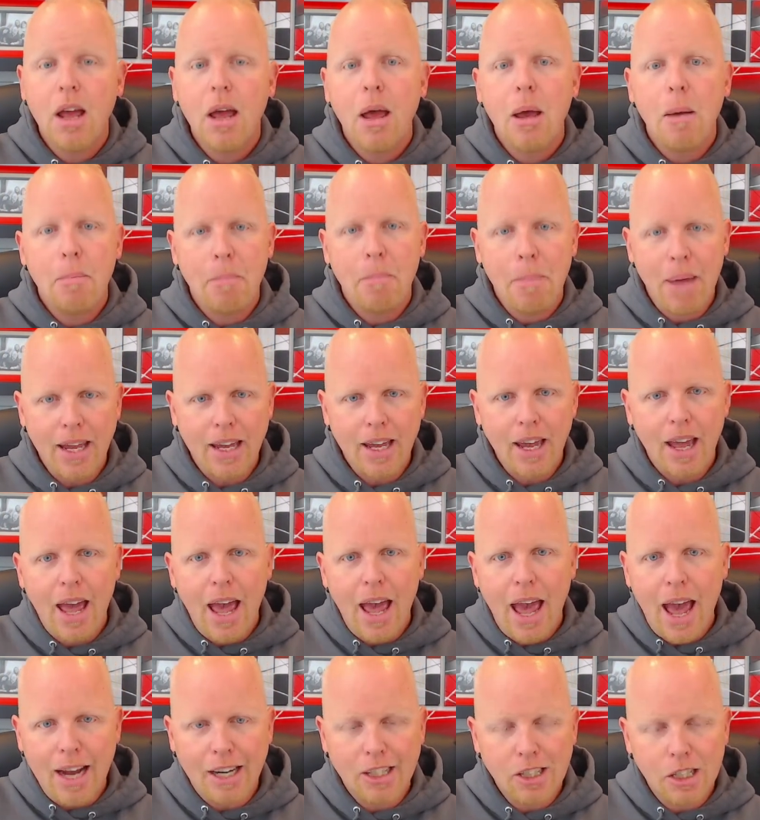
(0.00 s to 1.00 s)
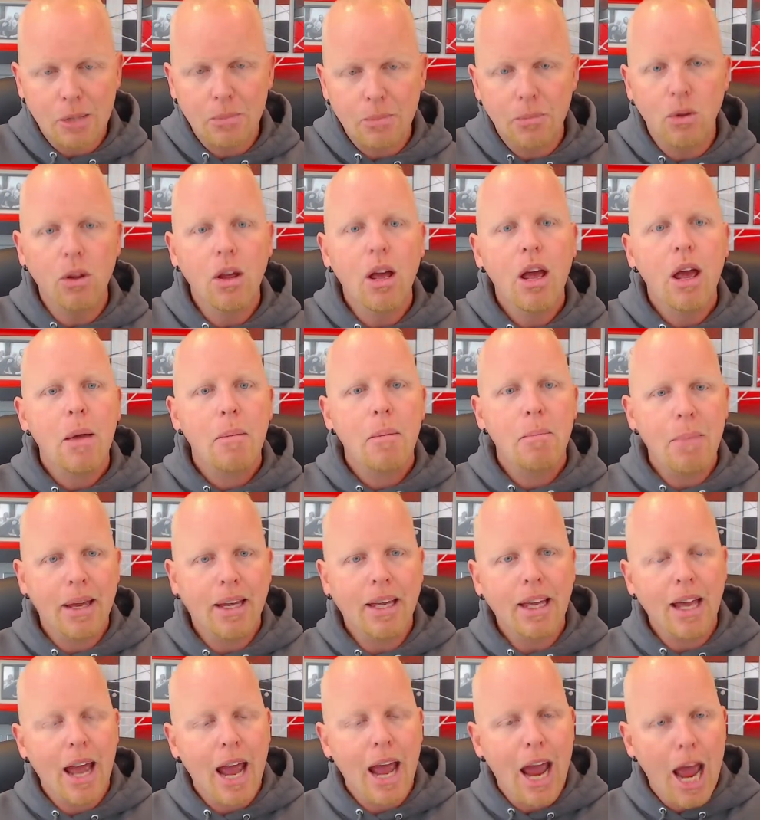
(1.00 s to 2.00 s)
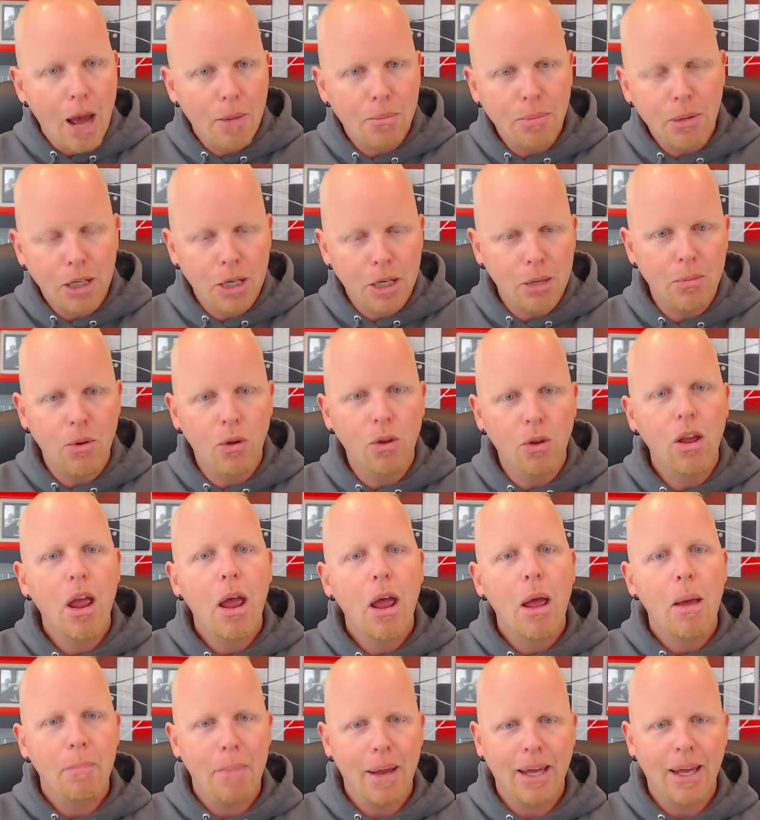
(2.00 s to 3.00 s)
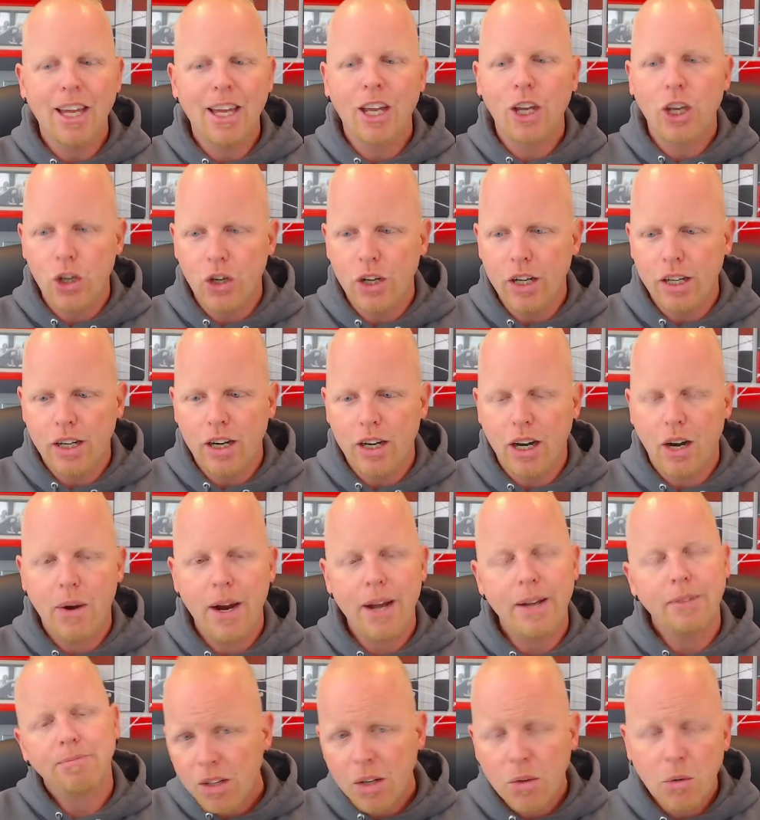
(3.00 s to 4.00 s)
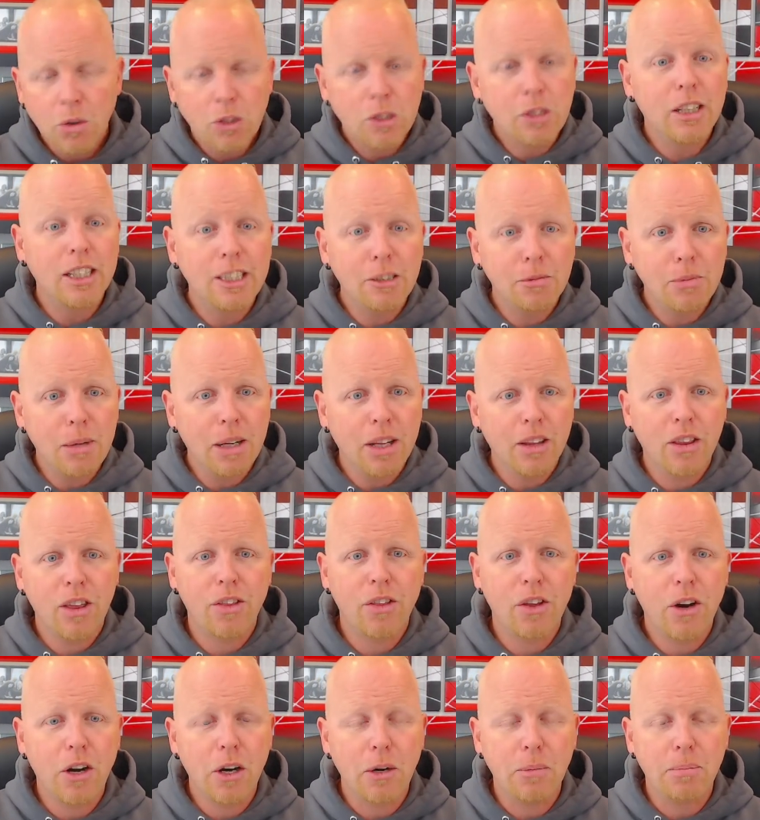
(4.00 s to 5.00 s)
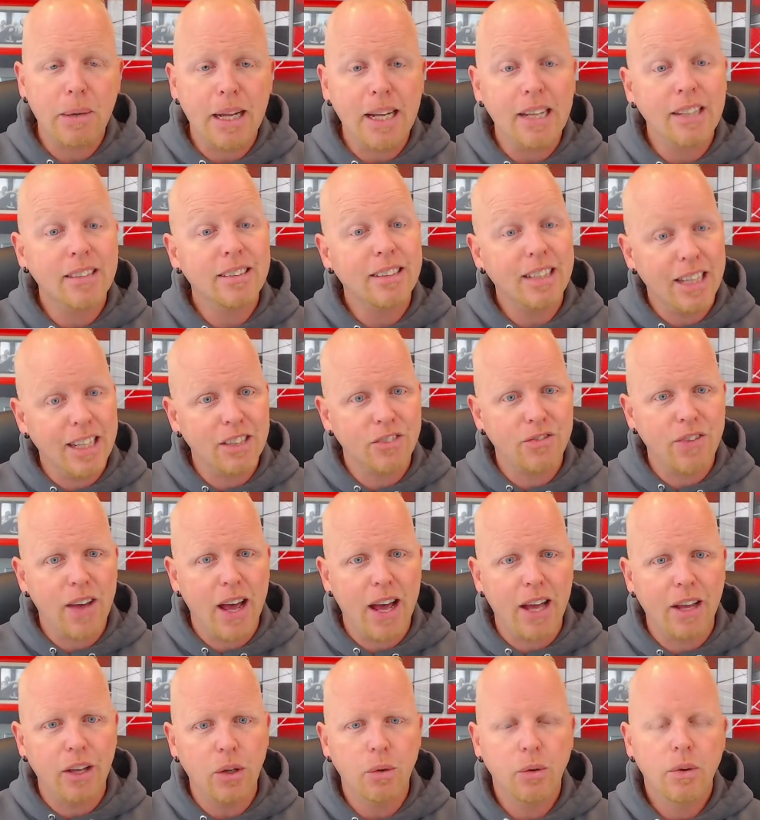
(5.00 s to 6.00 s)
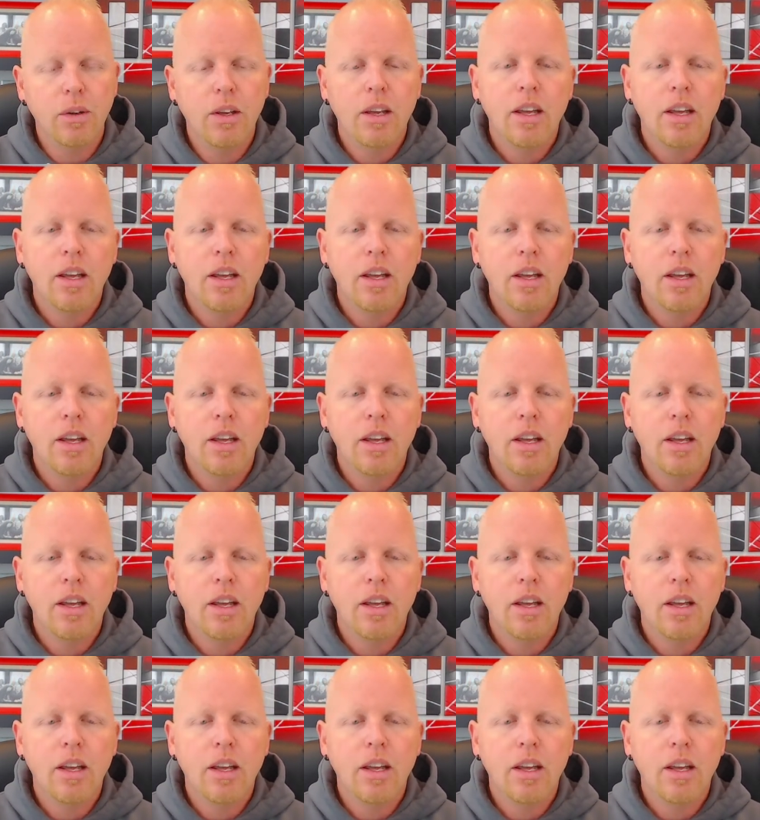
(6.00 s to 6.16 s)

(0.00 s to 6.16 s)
Make it actionable, make it applicable, make it good, all right? Which leads me to the third piece, is value.